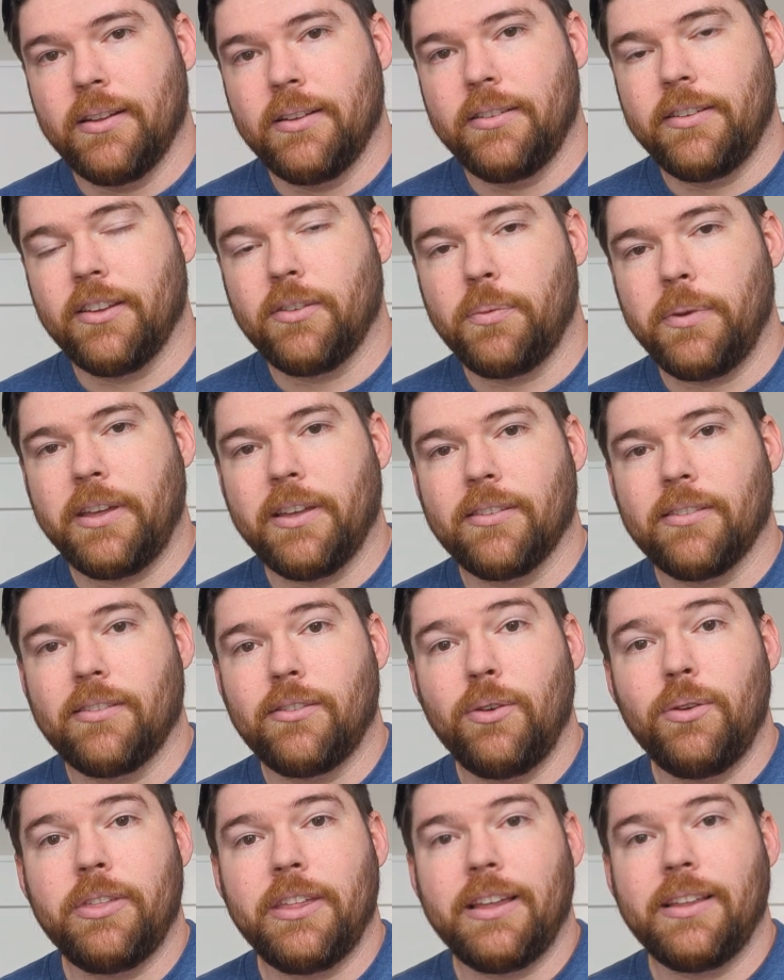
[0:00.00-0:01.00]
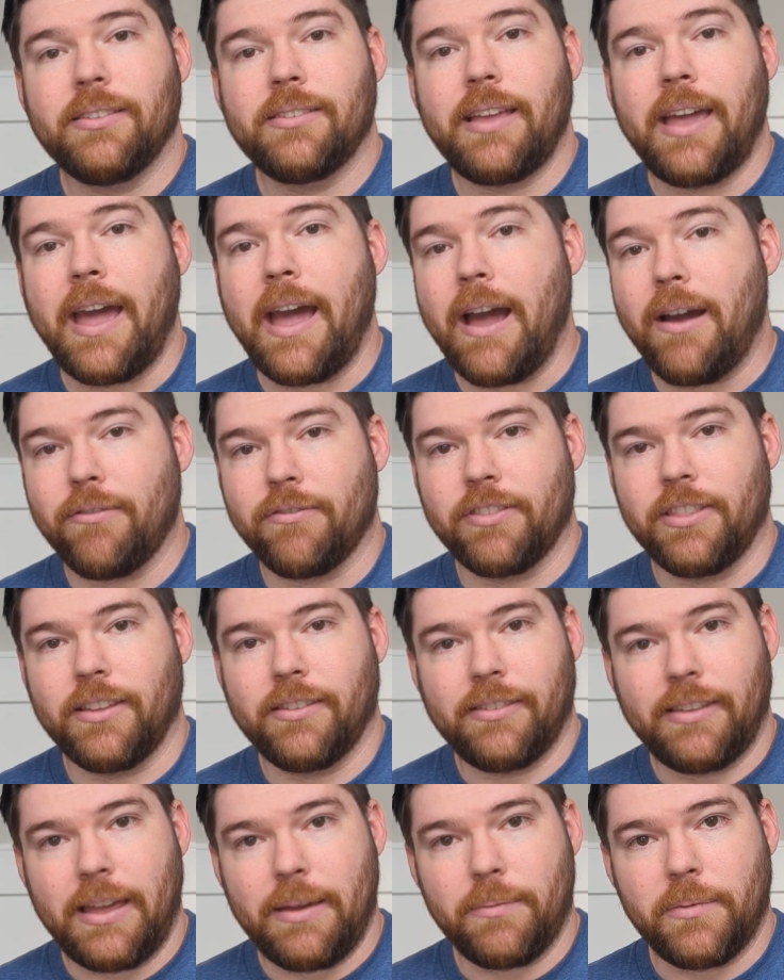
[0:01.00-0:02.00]
Just because two things have the
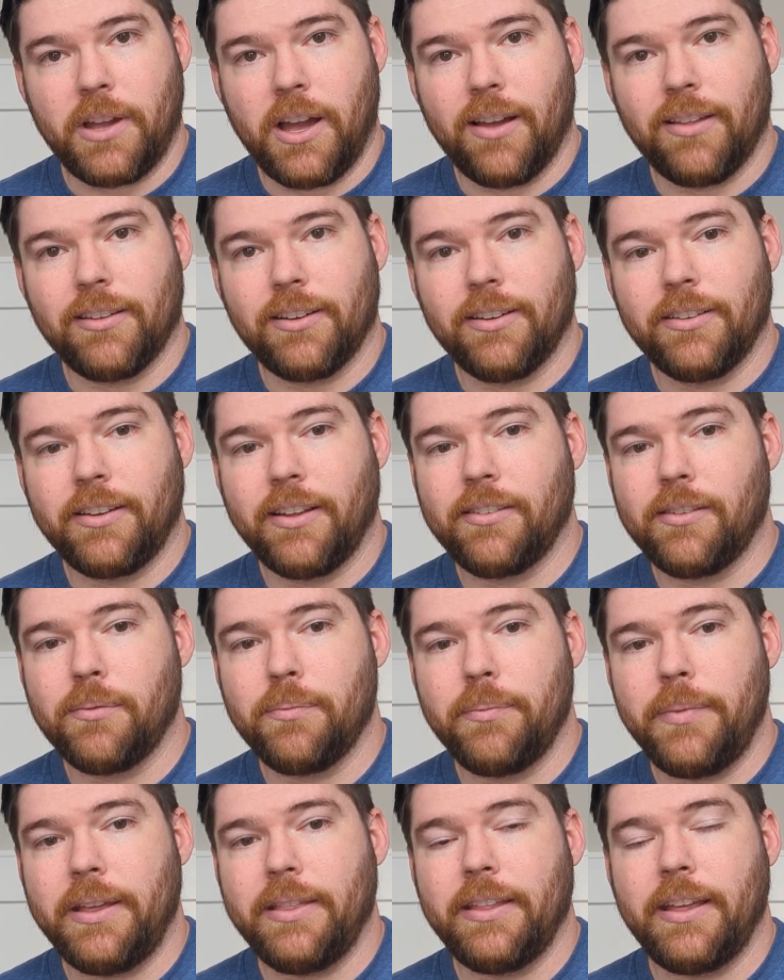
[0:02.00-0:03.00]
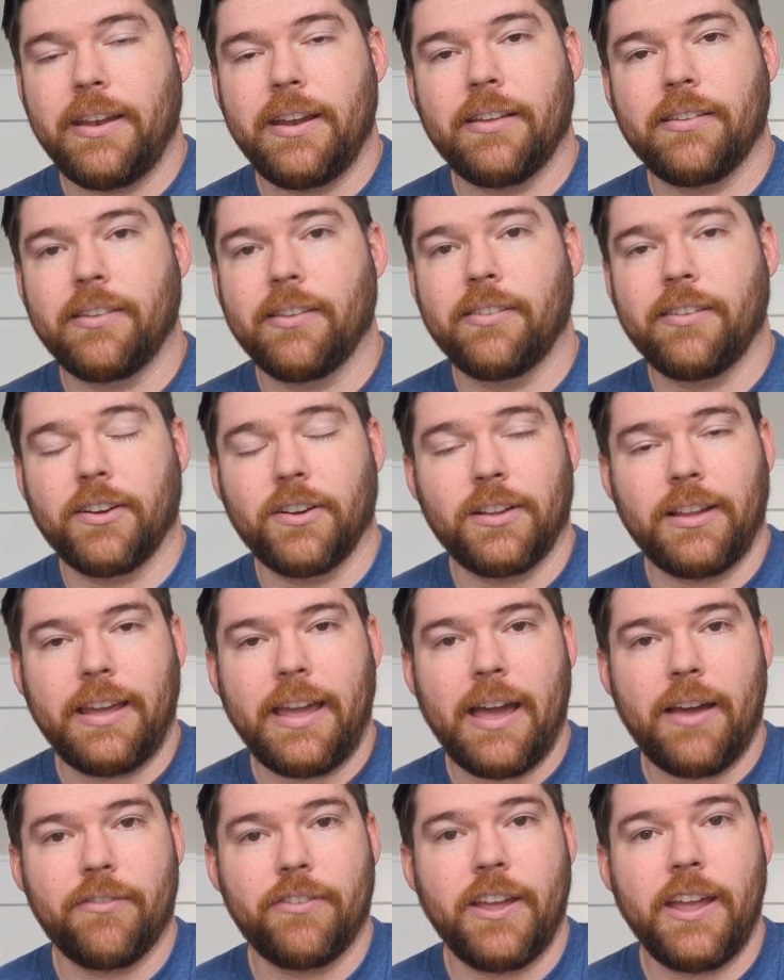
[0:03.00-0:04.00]
same color doesn't mean they necessarily
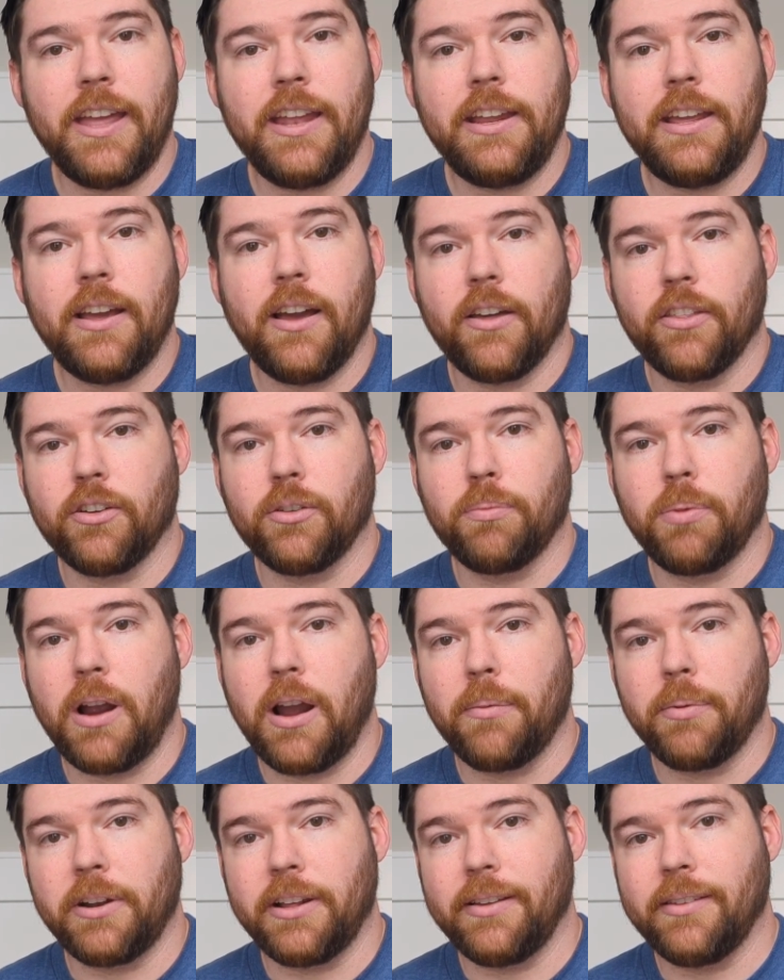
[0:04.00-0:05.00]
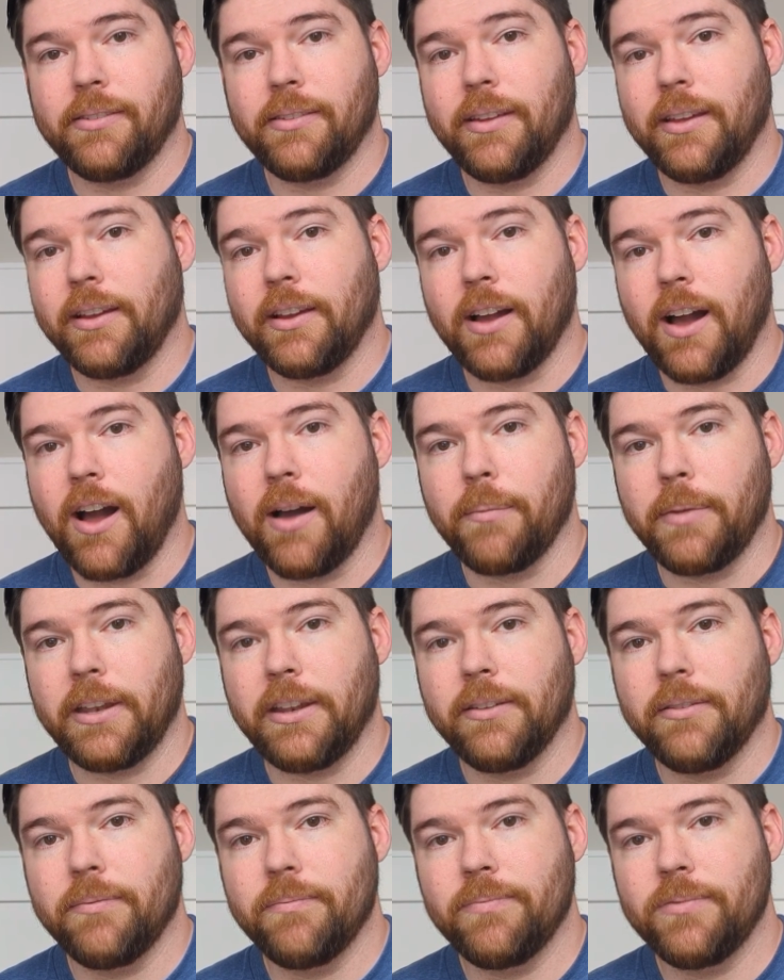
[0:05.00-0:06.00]
have any other properties in common.
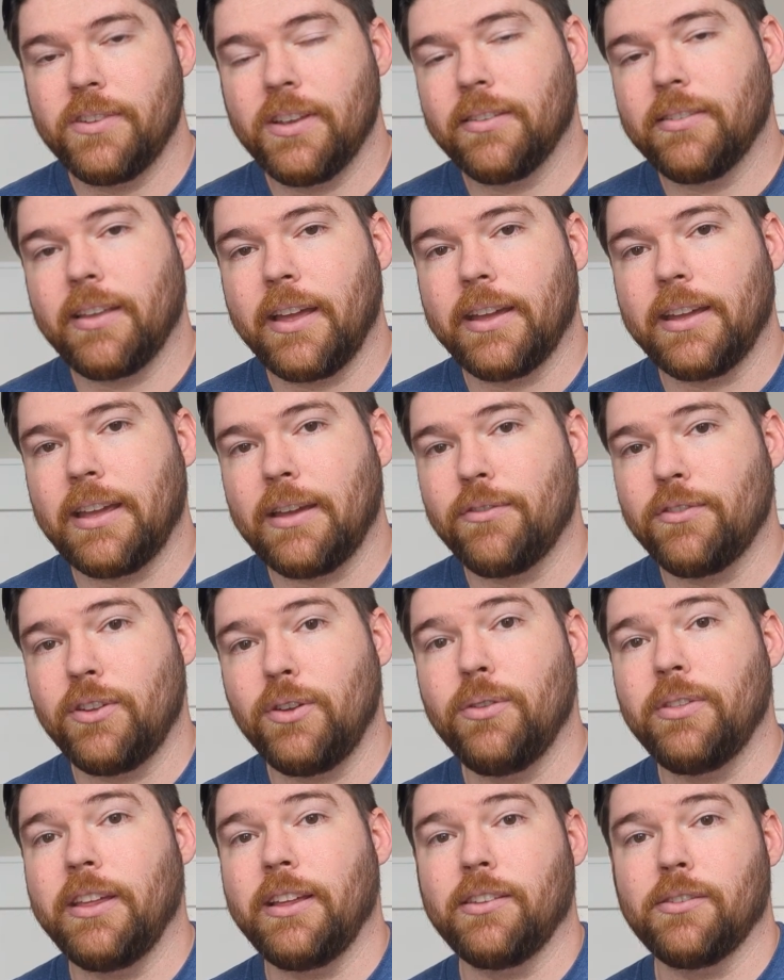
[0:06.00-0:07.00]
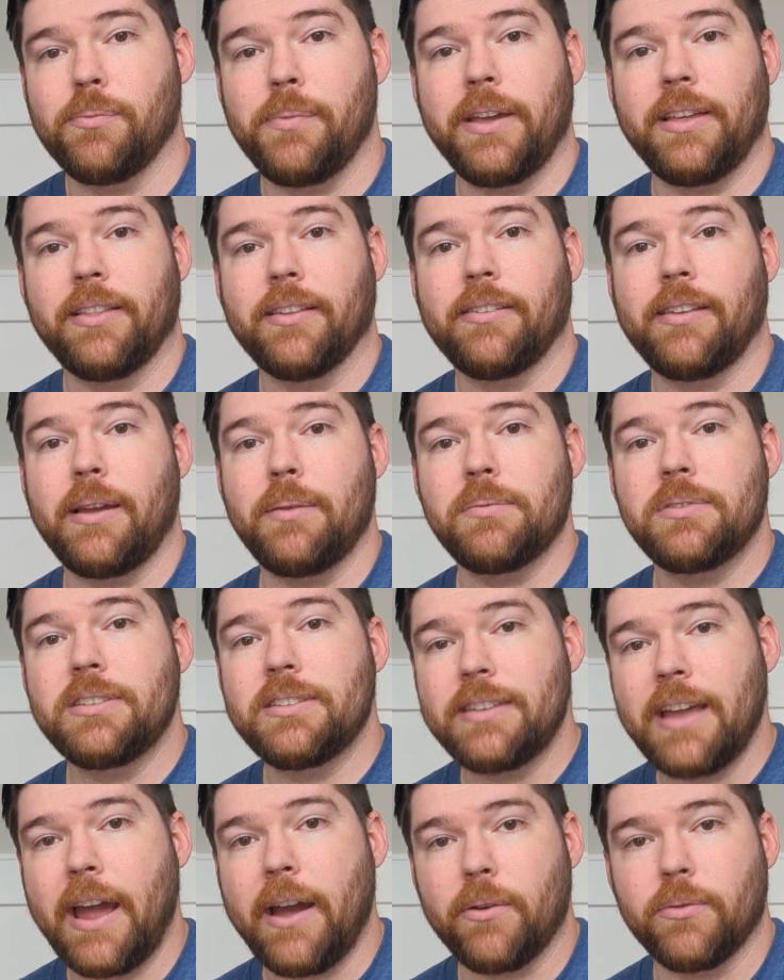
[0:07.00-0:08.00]
Just like if two things make the same
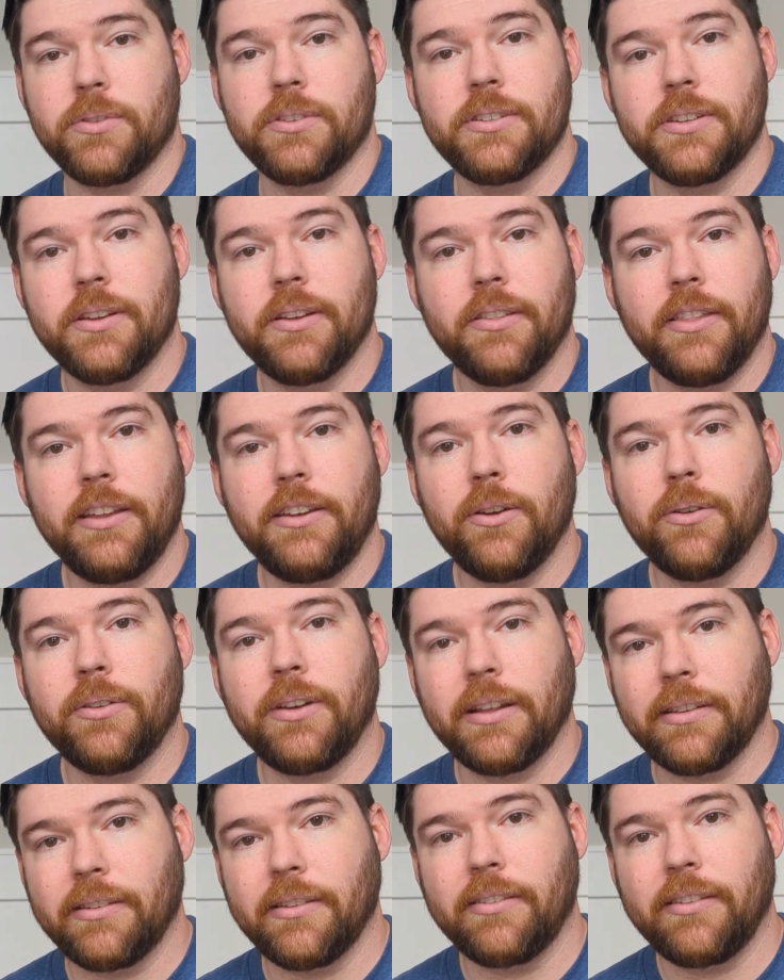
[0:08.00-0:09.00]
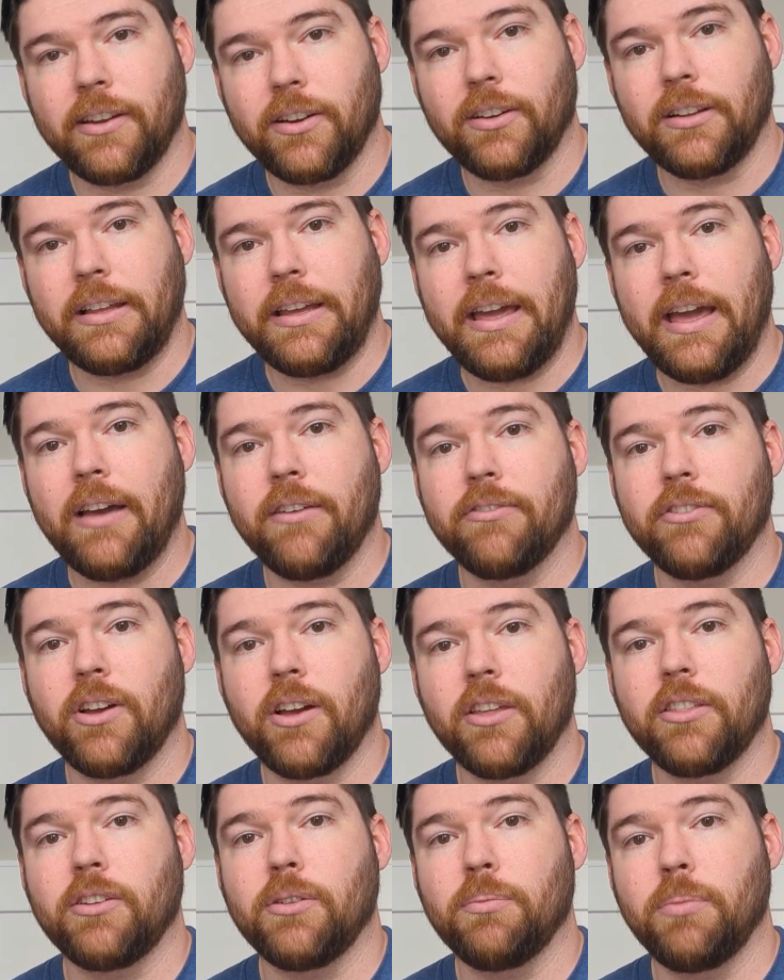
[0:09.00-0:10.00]
sound, they don't necessarily have
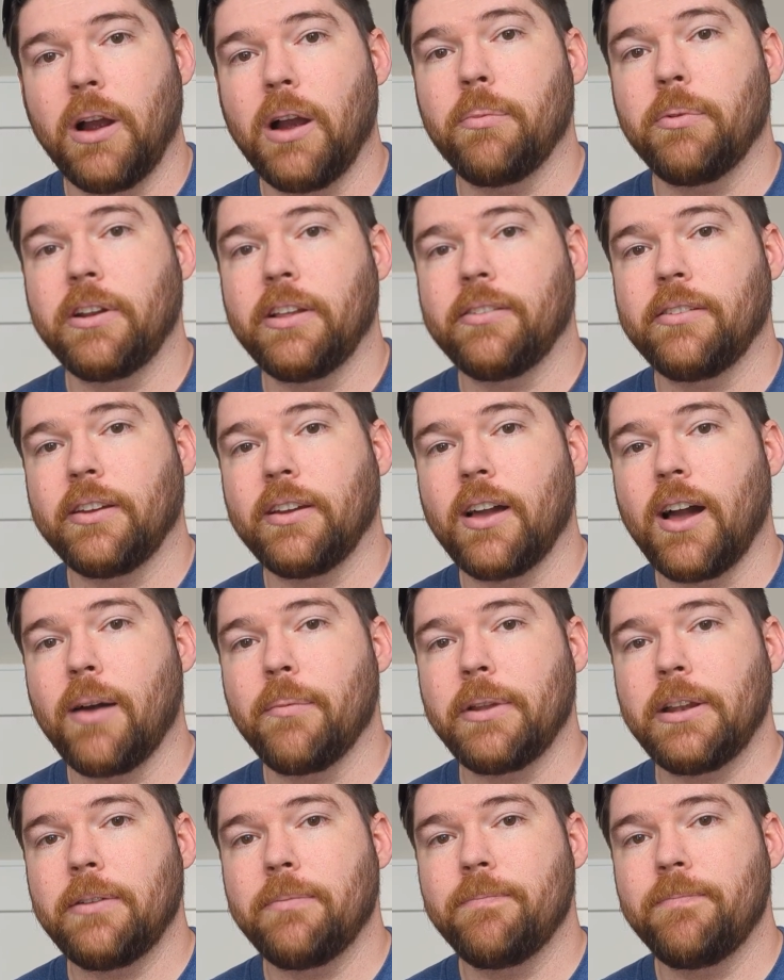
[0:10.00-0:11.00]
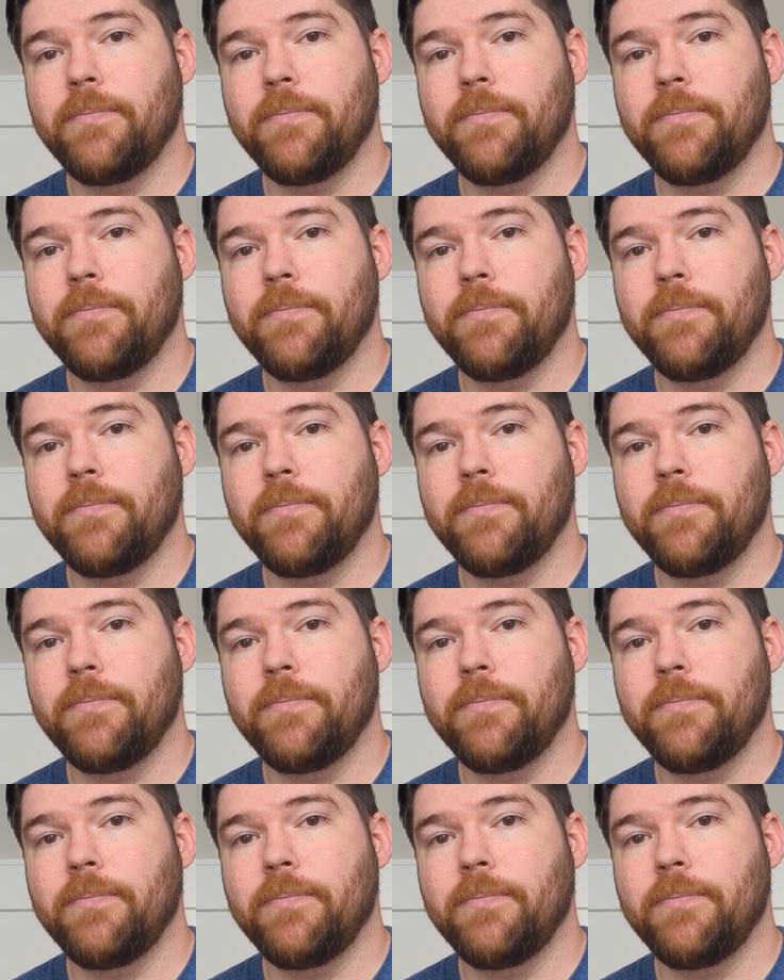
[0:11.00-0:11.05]
other properties in common.